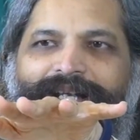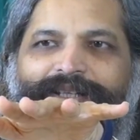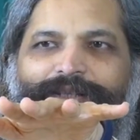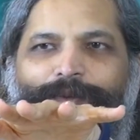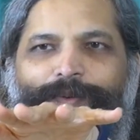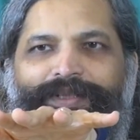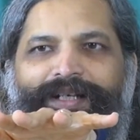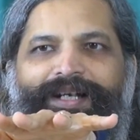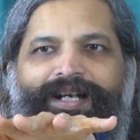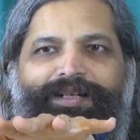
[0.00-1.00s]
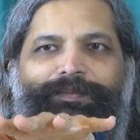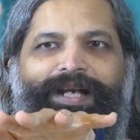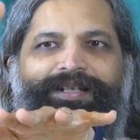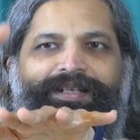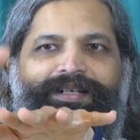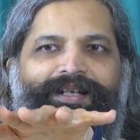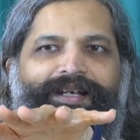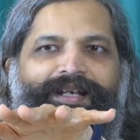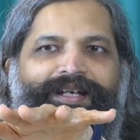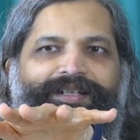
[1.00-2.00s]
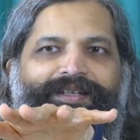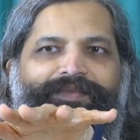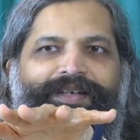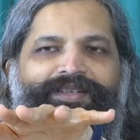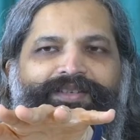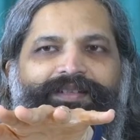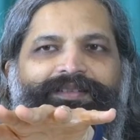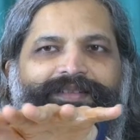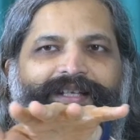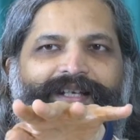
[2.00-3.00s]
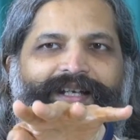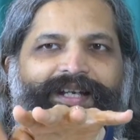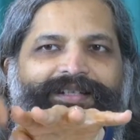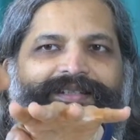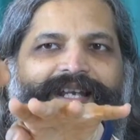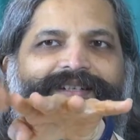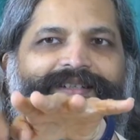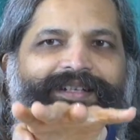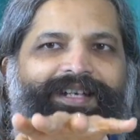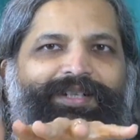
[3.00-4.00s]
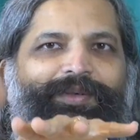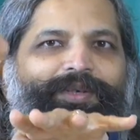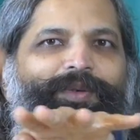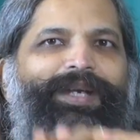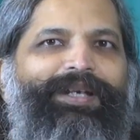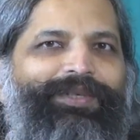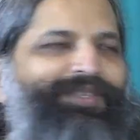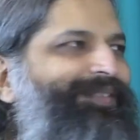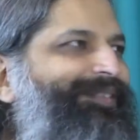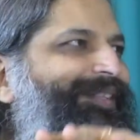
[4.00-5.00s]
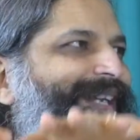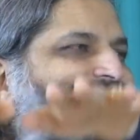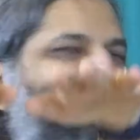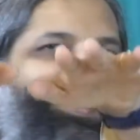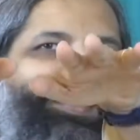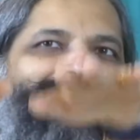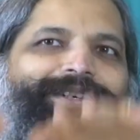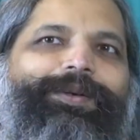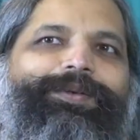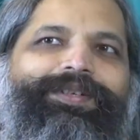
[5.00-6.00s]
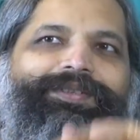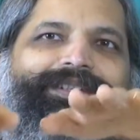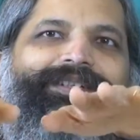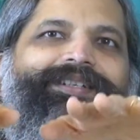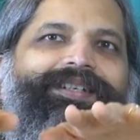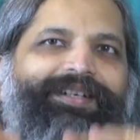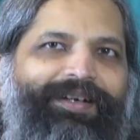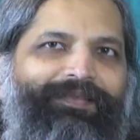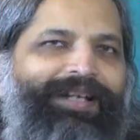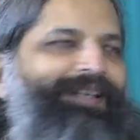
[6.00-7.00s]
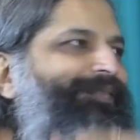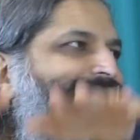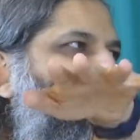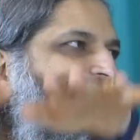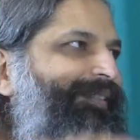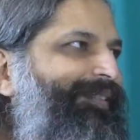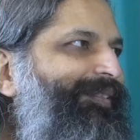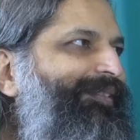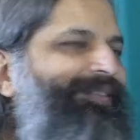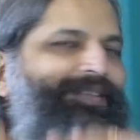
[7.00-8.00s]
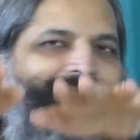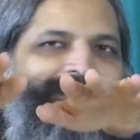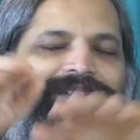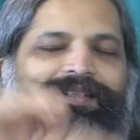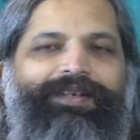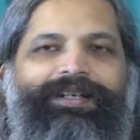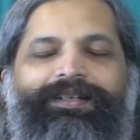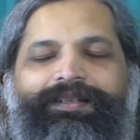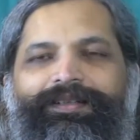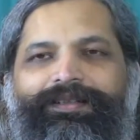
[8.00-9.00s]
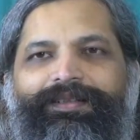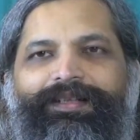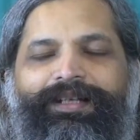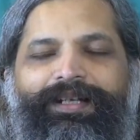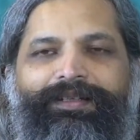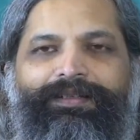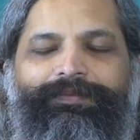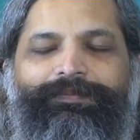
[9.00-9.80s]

through the gut bacteria interventions, it's entering into a domain which is slightly higher, closer to the vital physical or physical vital link.